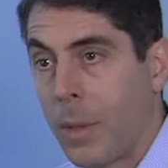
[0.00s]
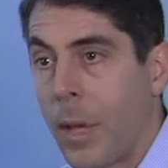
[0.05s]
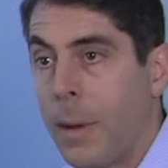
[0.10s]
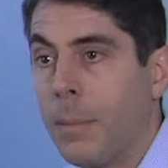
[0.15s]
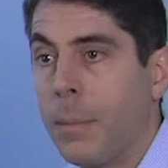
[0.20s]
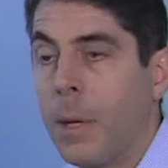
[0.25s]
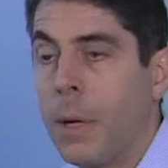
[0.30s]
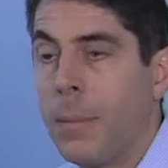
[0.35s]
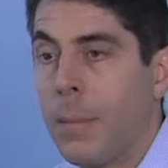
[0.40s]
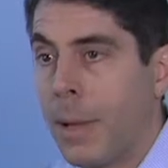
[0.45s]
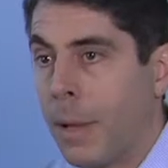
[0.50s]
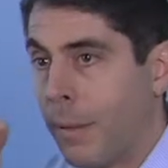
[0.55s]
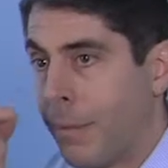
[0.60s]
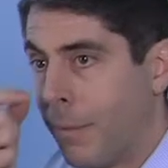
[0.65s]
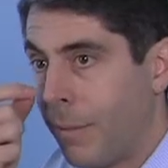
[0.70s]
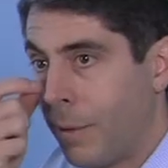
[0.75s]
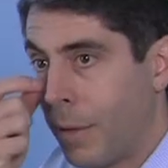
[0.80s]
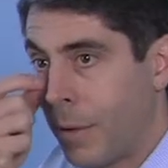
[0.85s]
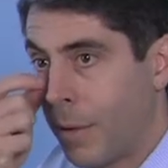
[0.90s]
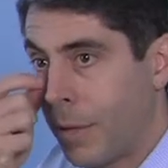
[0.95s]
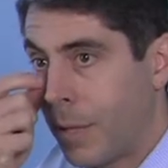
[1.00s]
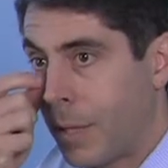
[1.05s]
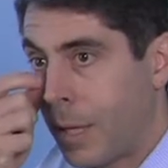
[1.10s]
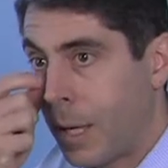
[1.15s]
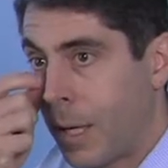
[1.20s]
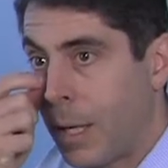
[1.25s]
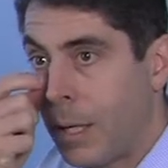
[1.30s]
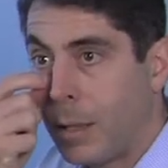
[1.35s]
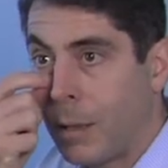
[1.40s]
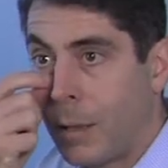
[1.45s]
I'm going to make a very
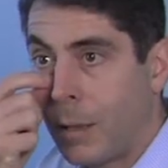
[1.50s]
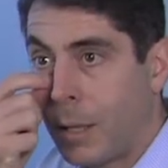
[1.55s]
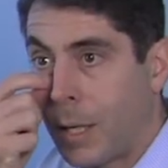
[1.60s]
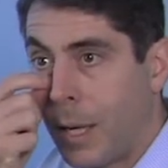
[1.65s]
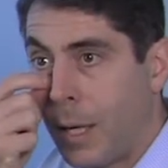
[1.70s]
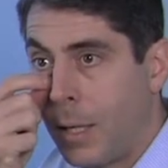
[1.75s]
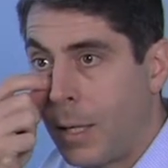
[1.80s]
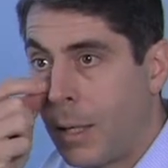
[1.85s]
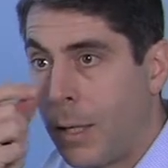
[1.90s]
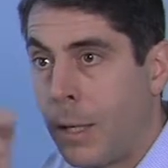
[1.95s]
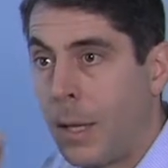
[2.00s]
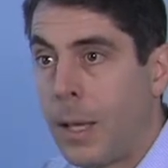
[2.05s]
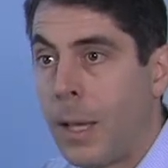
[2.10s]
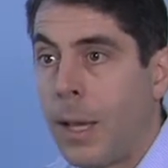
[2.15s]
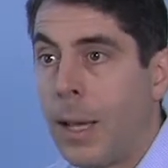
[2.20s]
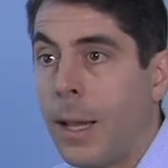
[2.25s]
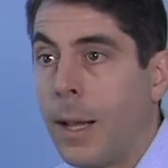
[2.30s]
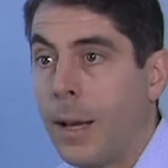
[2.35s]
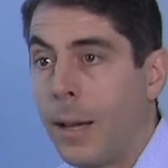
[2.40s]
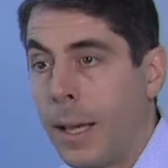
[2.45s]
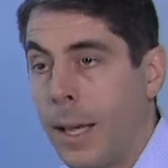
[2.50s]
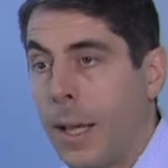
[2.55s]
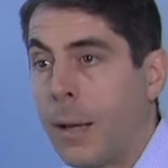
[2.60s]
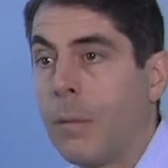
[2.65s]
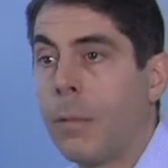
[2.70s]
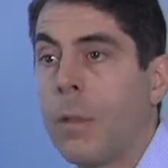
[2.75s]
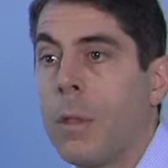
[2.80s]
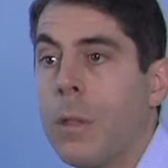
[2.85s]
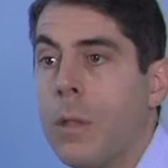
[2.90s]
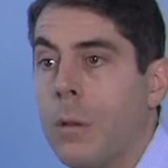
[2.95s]
tiny little cut. And
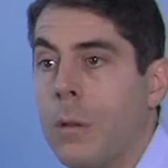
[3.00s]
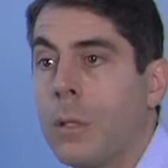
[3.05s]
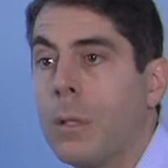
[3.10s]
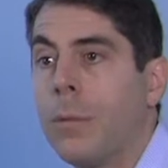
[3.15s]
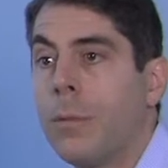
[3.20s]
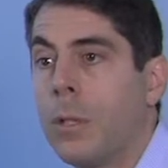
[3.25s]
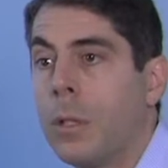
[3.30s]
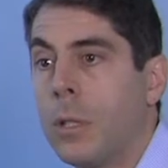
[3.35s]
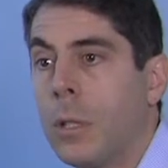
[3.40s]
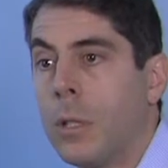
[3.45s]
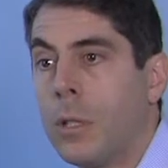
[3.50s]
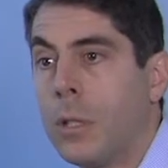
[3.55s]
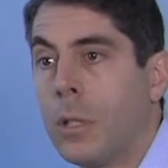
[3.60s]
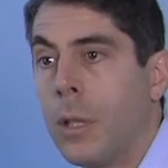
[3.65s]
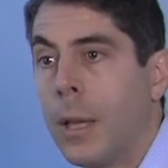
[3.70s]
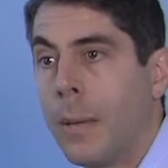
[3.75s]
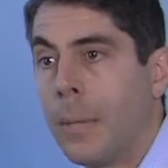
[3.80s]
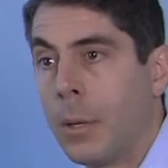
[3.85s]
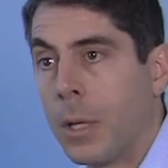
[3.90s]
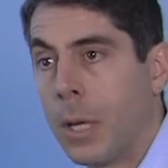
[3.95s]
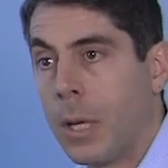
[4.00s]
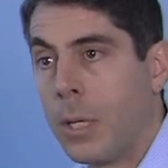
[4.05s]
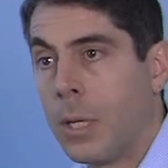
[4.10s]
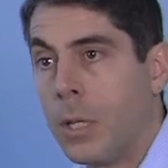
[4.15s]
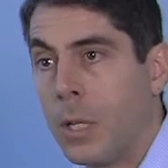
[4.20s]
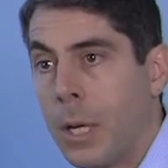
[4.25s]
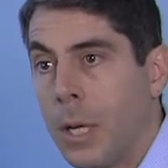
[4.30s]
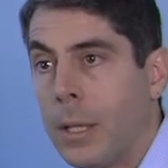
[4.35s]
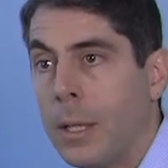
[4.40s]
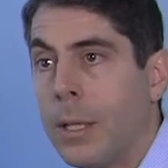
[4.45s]
again, with the use of a chisel, I'm going to
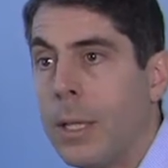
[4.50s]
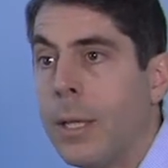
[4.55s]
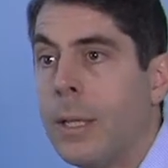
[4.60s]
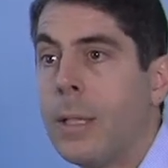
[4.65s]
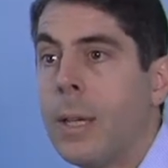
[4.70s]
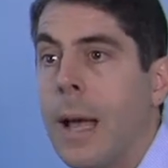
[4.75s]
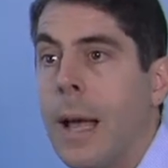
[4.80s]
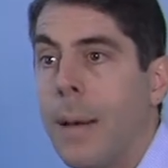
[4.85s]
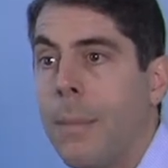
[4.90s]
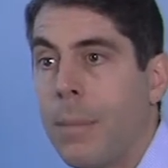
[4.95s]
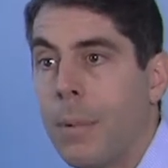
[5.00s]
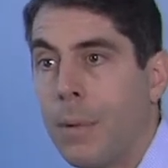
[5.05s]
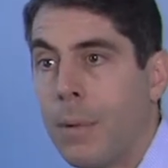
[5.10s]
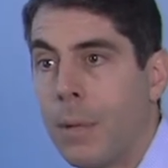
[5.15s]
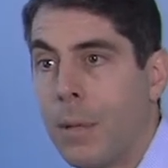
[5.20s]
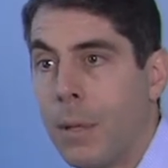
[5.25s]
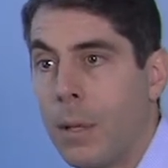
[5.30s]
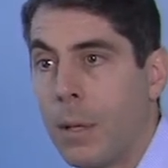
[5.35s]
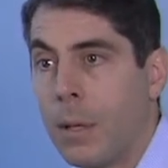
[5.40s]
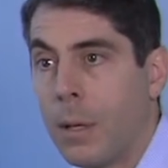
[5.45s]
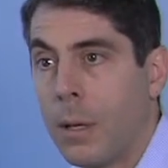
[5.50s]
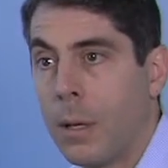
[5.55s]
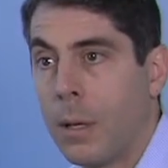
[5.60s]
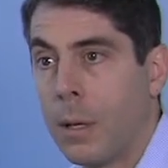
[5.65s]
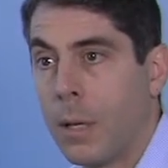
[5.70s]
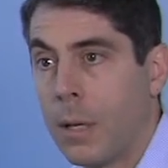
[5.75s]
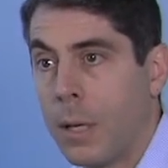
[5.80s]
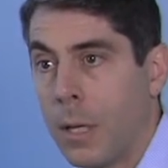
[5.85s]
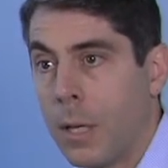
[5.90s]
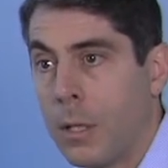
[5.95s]
gently tap
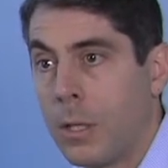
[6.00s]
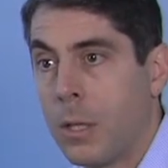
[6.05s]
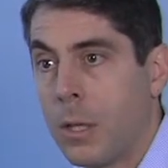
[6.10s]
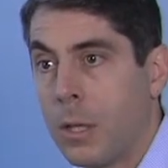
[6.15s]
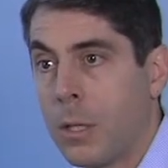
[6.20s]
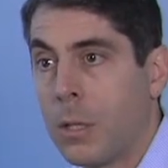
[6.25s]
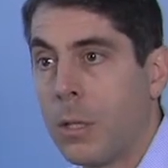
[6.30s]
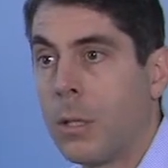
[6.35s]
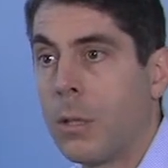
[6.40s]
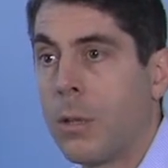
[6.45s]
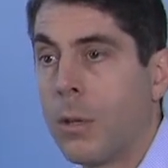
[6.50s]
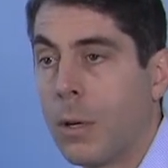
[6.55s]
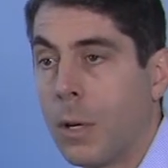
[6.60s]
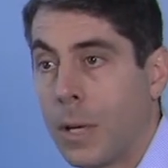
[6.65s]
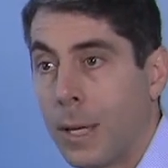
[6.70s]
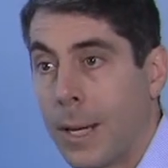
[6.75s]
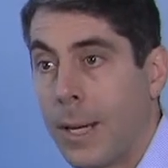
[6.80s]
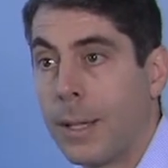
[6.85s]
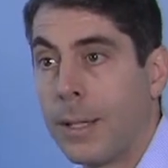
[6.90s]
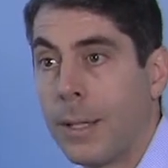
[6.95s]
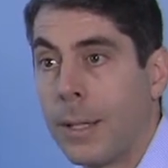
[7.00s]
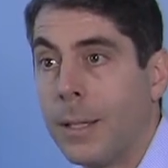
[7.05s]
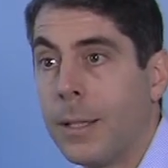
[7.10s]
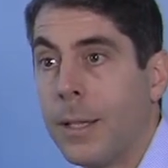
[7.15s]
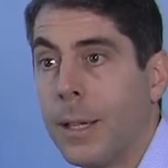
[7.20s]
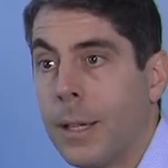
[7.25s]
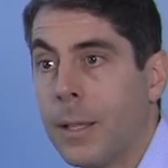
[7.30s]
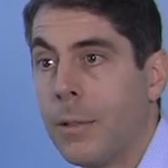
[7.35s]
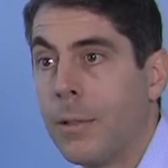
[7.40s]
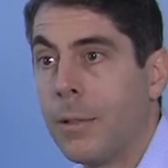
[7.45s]
an incision or a cut
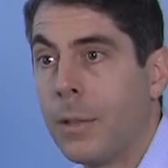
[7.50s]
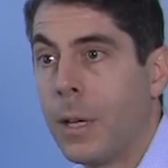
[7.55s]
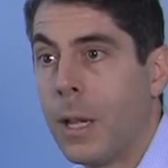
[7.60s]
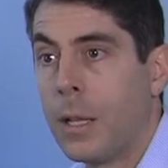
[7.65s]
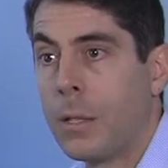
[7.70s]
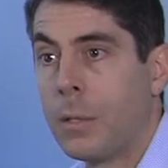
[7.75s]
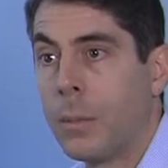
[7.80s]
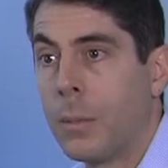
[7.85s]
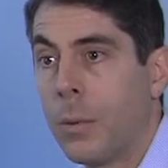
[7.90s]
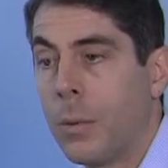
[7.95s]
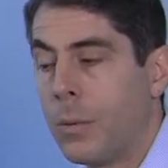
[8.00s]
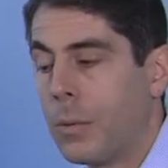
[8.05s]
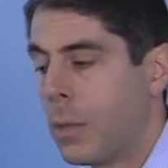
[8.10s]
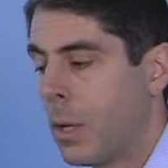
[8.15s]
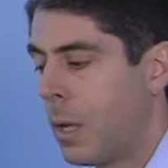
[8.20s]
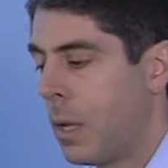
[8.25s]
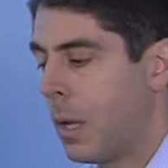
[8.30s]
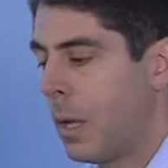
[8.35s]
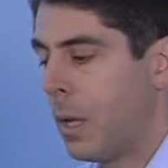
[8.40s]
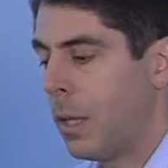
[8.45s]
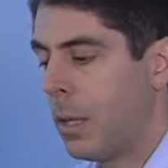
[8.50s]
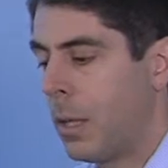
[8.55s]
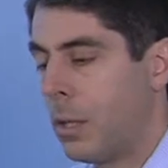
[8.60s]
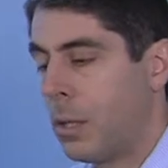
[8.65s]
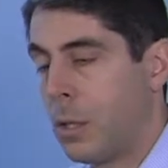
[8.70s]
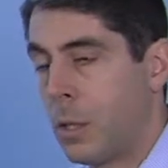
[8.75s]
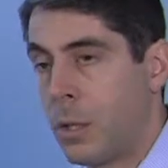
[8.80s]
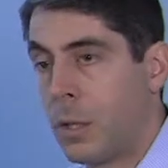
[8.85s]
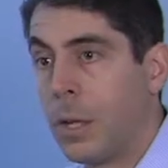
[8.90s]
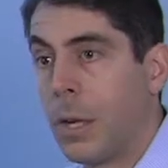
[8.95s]
into each of the nasal bones and then
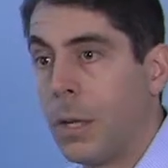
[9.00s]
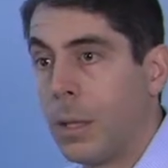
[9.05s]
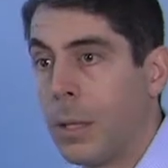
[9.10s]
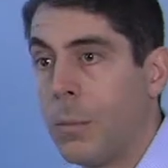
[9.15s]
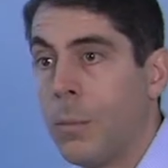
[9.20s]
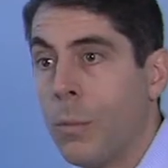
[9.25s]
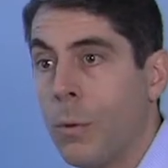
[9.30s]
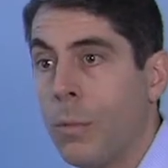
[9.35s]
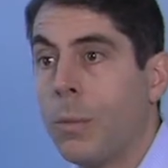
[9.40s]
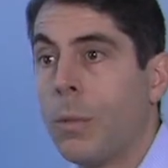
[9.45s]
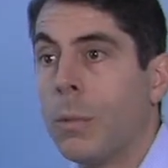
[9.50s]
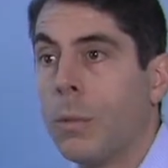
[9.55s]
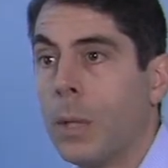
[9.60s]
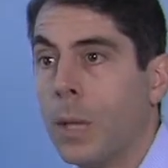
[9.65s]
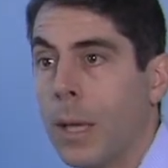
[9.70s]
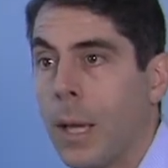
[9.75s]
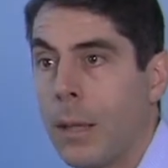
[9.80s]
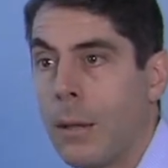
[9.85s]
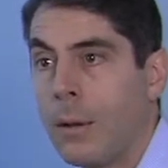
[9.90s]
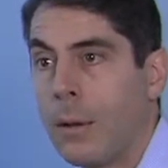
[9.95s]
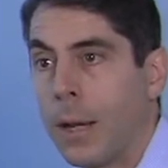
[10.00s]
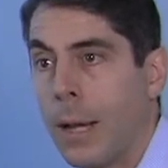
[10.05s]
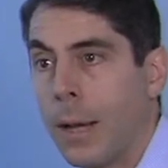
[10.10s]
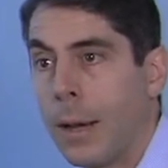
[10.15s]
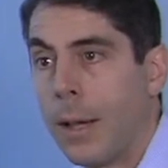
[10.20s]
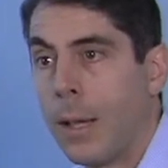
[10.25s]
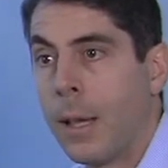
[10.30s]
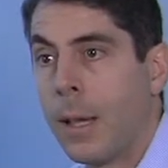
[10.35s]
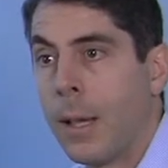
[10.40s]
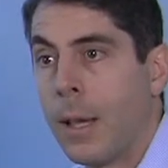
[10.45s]
just gently move them together again.
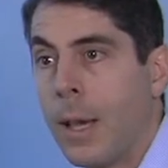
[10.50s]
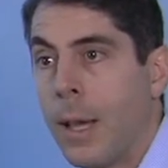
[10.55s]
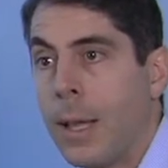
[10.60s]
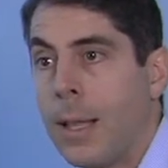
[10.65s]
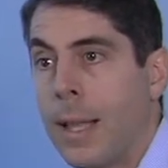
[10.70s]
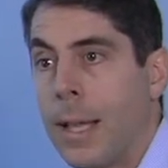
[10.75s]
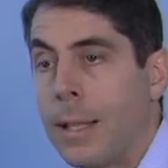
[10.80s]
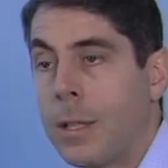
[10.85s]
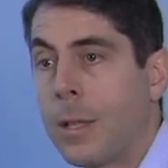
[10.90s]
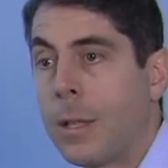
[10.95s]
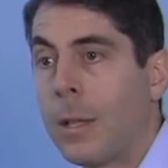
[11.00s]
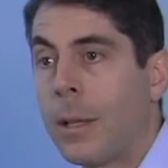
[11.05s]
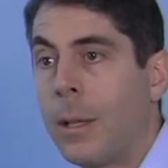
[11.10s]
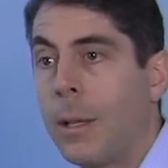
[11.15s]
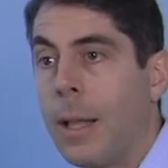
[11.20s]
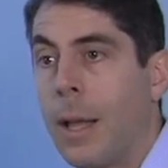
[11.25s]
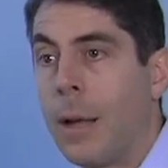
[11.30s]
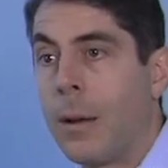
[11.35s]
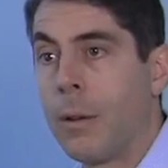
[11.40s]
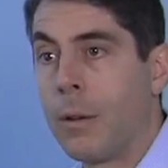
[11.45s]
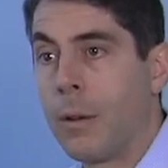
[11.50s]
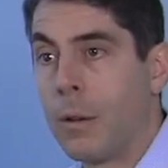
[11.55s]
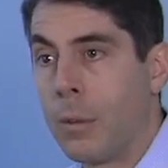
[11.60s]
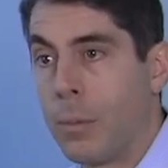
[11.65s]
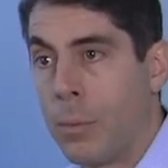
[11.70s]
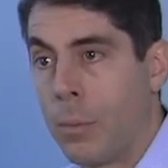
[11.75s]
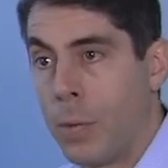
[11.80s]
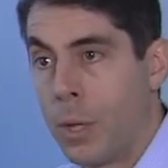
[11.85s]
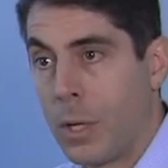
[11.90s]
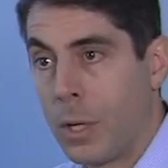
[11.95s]
And that's going to allow your
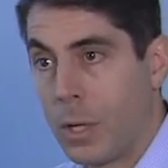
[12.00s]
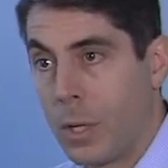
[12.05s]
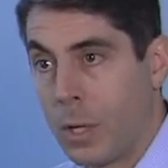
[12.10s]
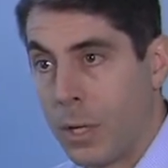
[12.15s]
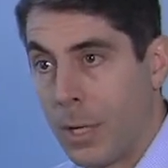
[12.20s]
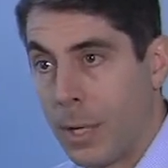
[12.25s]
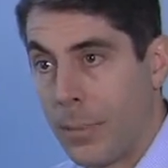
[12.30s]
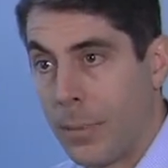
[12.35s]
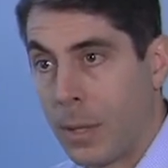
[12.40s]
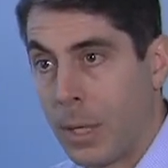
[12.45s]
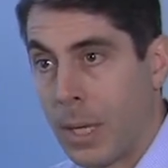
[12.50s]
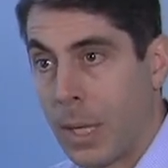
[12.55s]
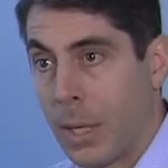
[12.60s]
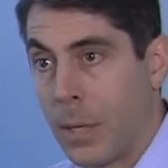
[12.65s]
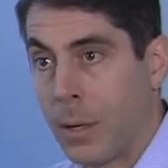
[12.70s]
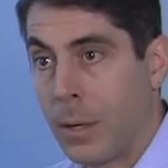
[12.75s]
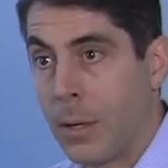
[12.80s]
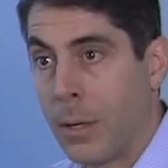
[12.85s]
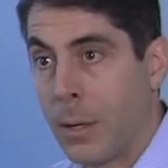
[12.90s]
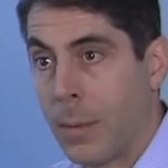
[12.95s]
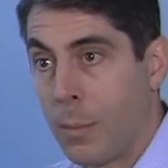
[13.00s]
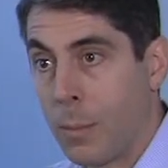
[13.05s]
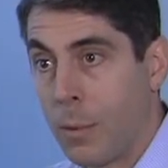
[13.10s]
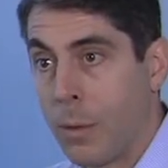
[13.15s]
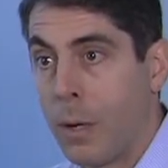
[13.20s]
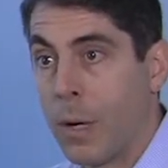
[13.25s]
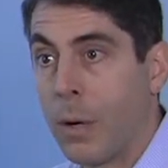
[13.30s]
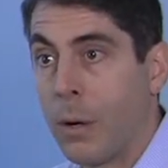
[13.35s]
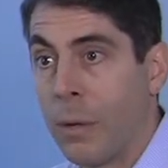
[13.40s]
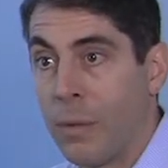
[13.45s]
bridge to come together in a
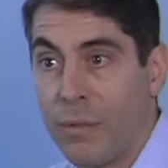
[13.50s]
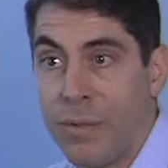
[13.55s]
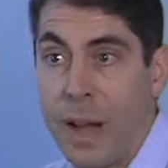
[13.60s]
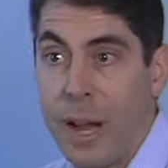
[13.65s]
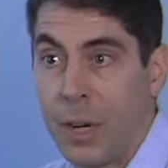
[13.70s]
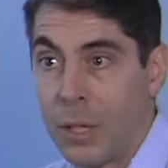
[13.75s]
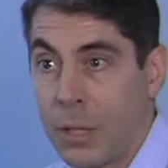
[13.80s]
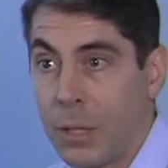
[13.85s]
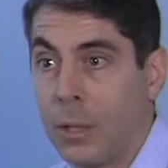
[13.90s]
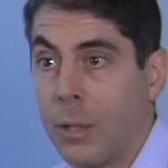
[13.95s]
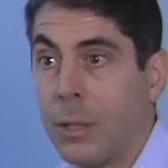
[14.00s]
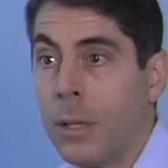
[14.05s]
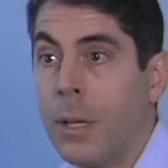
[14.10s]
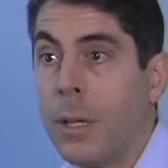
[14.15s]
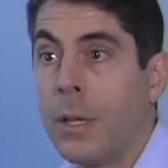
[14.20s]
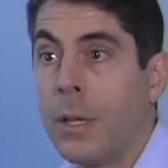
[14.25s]
more narrow fashion